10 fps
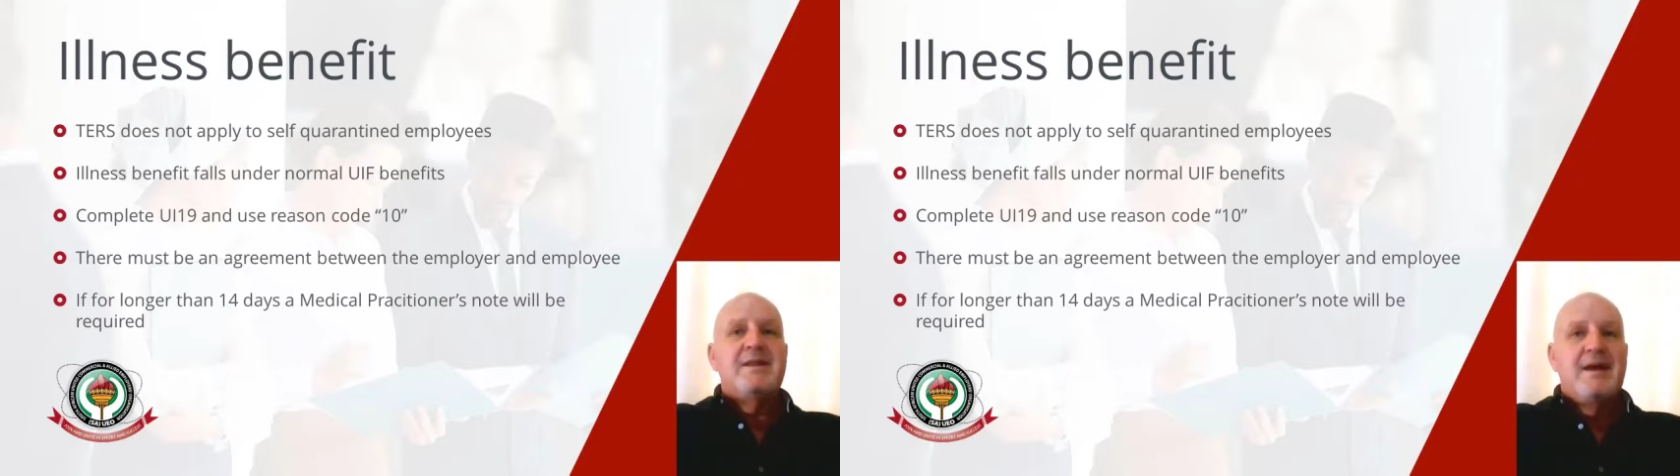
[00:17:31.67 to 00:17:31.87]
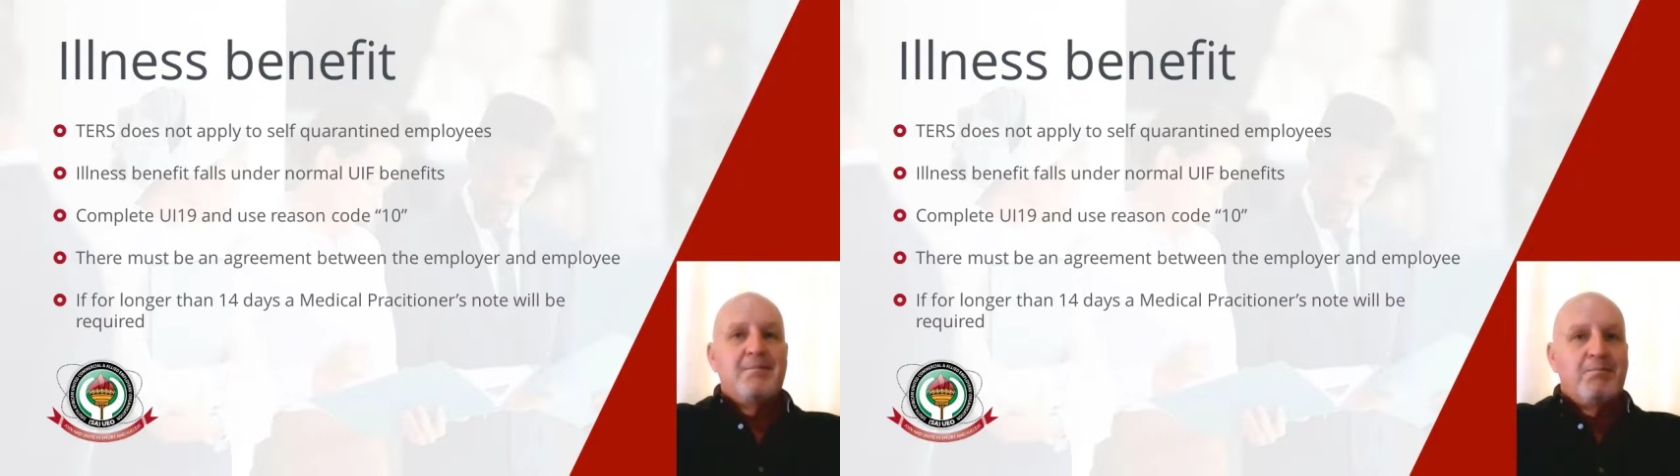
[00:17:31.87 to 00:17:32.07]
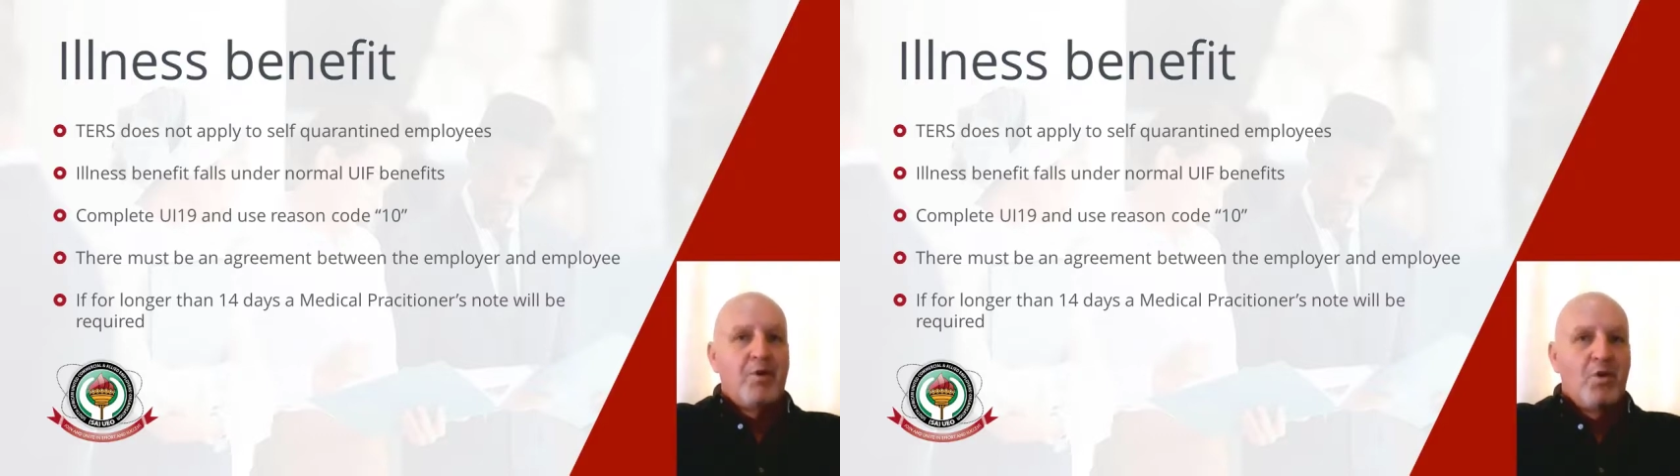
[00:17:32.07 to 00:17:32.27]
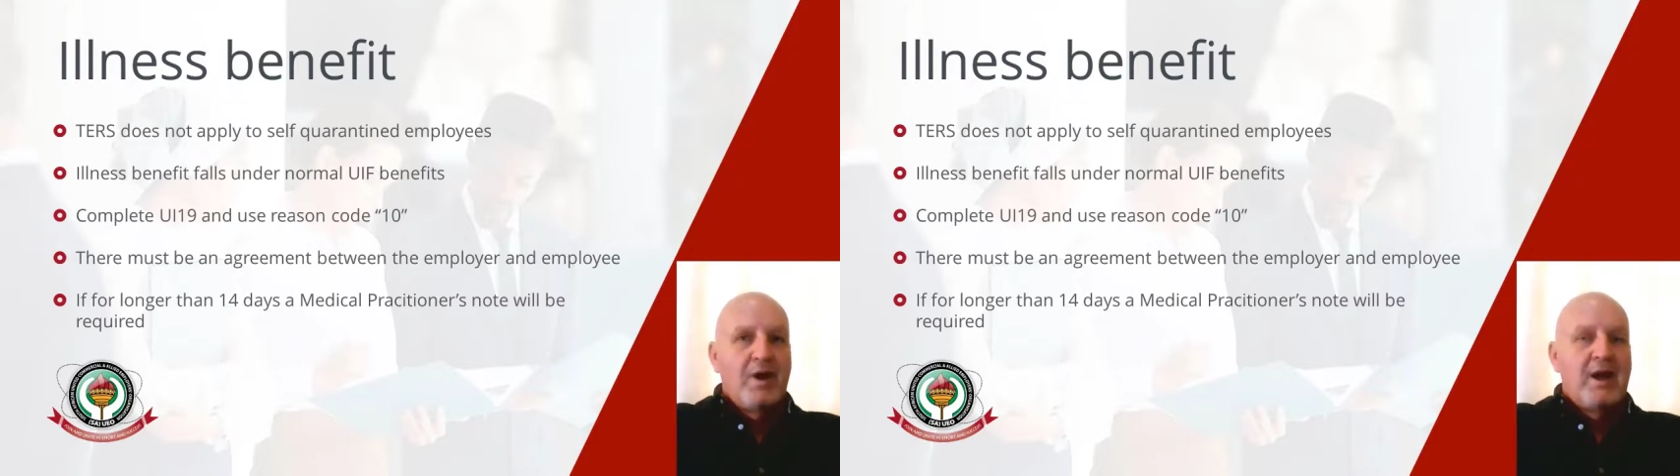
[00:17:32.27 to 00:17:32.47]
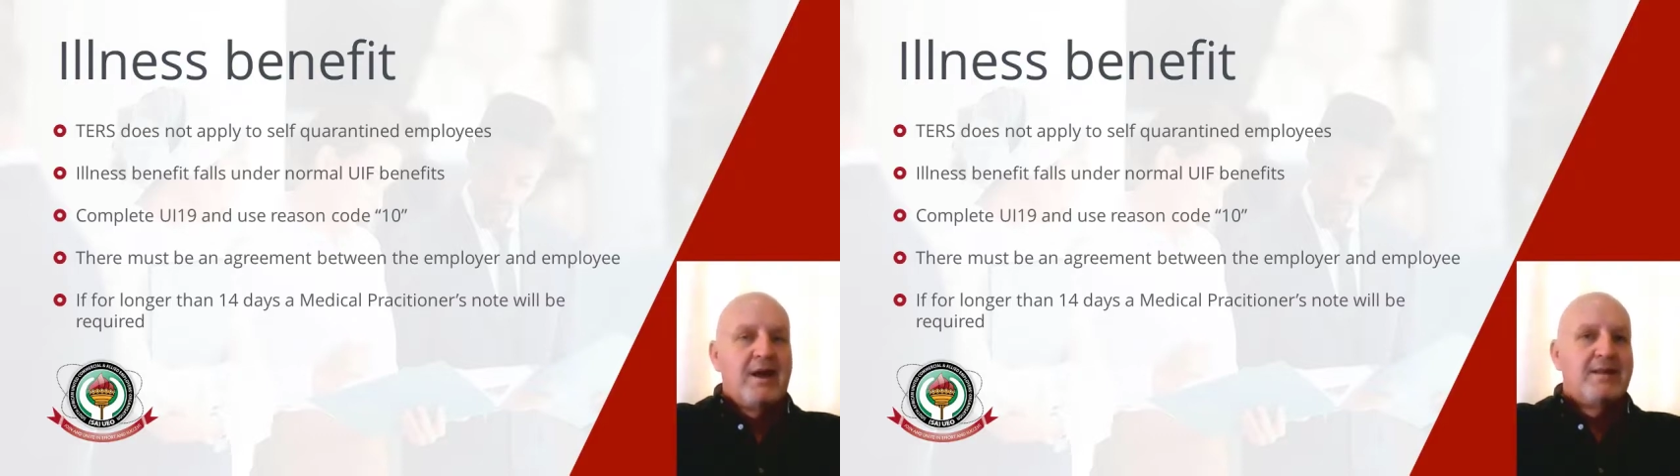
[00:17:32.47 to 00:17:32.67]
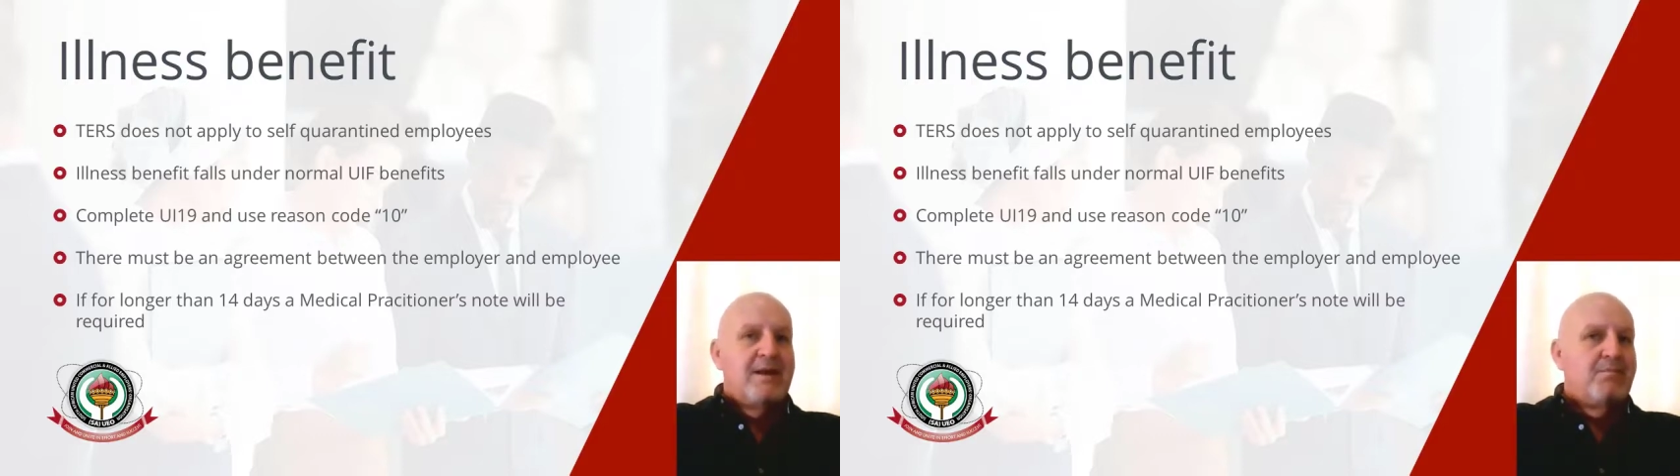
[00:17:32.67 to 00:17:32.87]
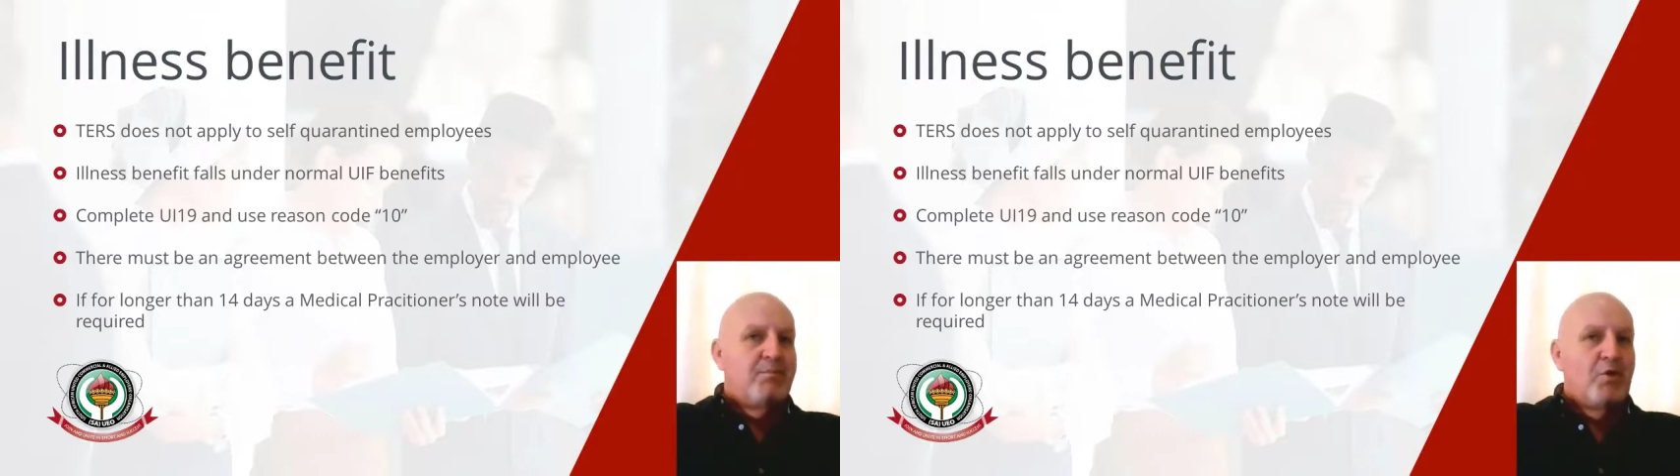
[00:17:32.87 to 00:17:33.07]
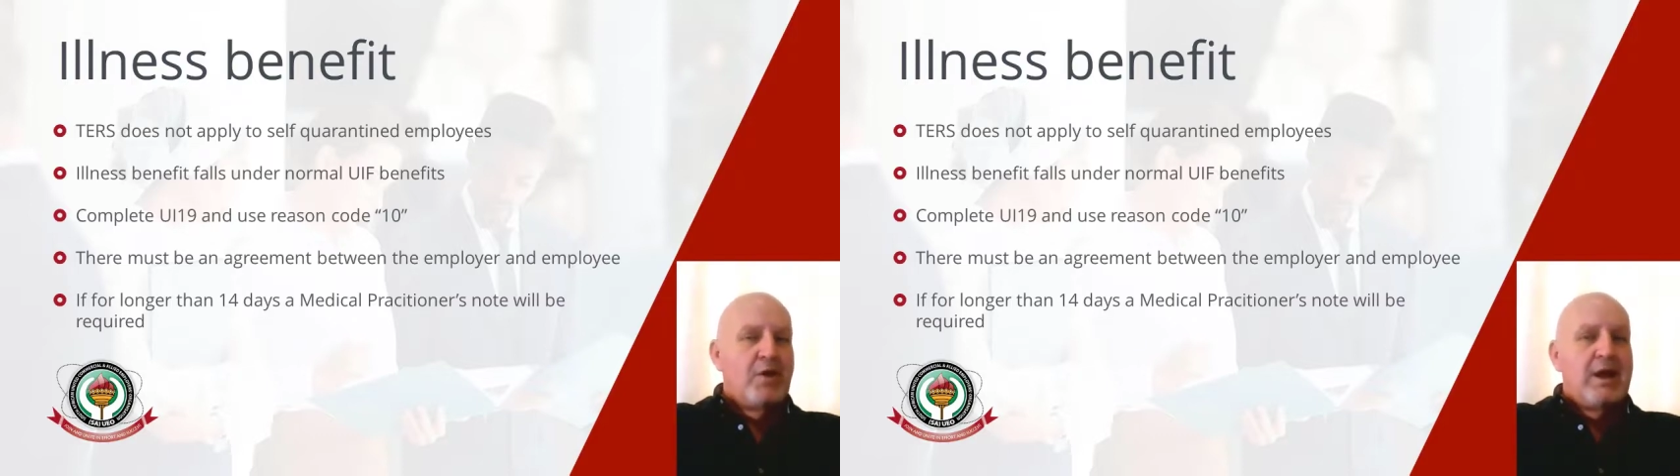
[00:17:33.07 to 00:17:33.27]
the employer and the
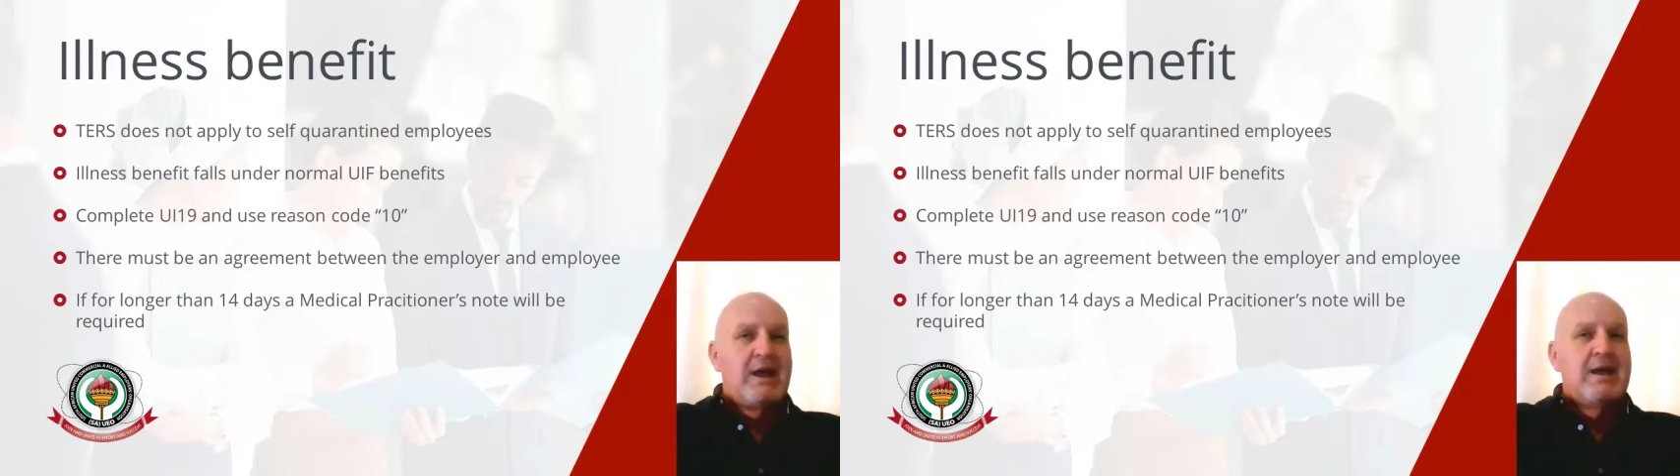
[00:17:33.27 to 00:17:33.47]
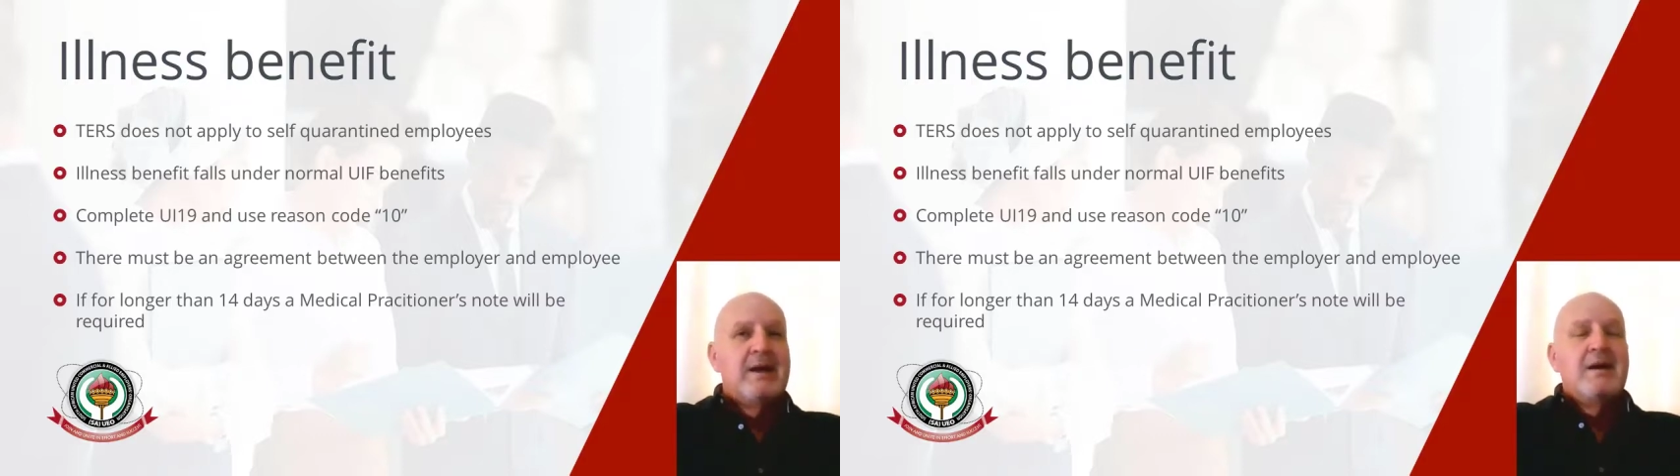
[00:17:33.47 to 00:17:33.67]
employee,